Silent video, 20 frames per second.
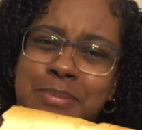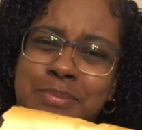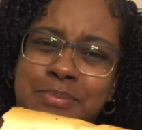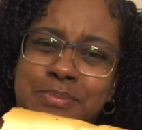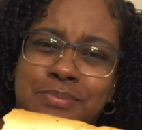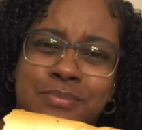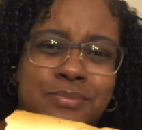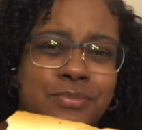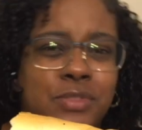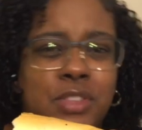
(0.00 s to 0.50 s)

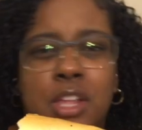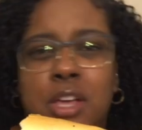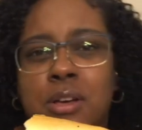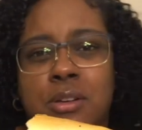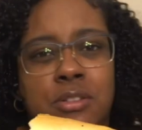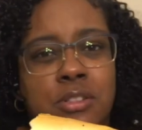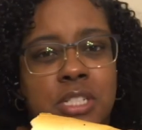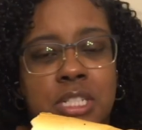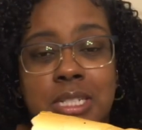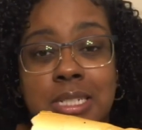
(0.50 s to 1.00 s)

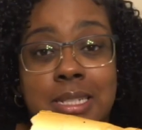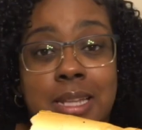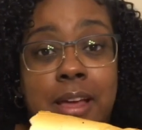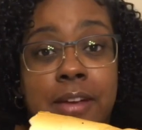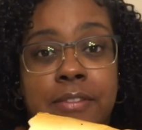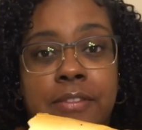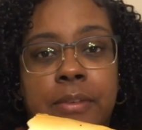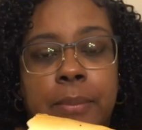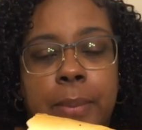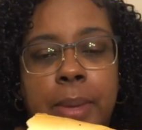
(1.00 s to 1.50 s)
no, she's
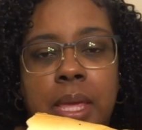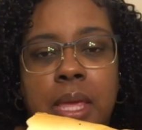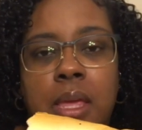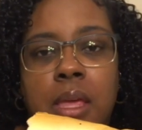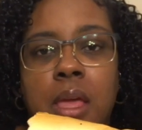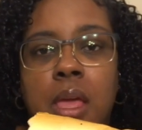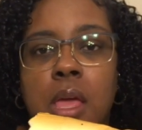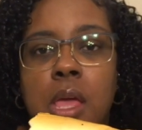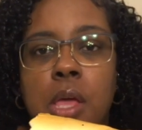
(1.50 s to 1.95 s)
not for me,